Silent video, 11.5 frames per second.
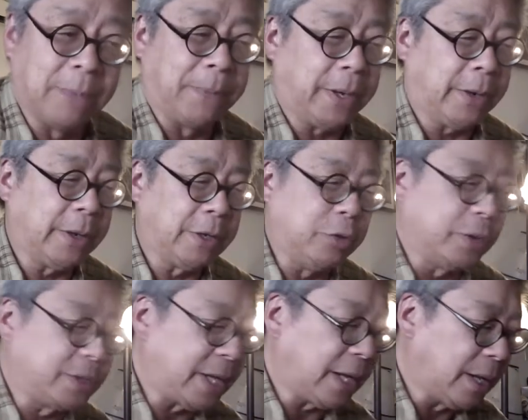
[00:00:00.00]
comparing, you
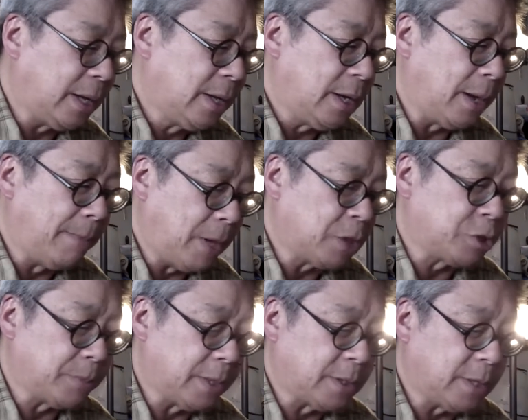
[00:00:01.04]
could take a, a
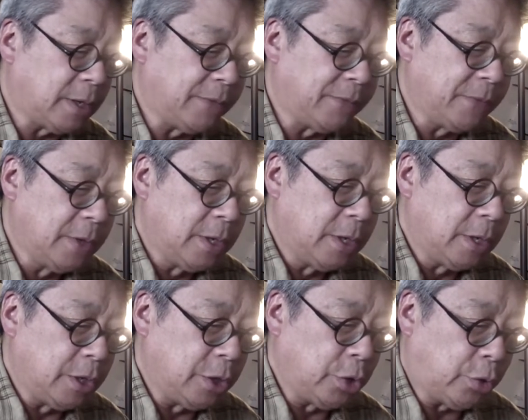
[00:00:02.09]
measurement of
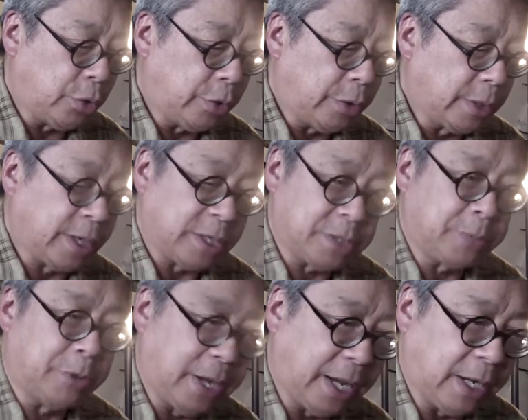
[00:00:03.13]
your
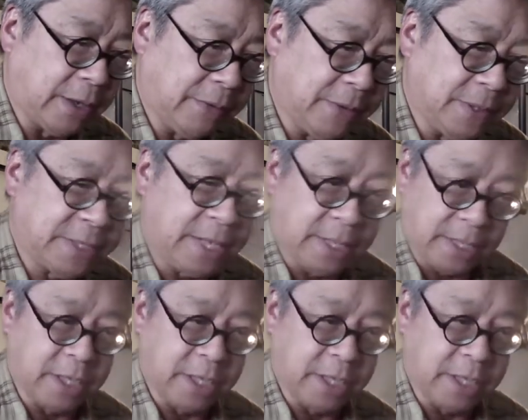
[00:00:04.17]
customer negative. Let's say the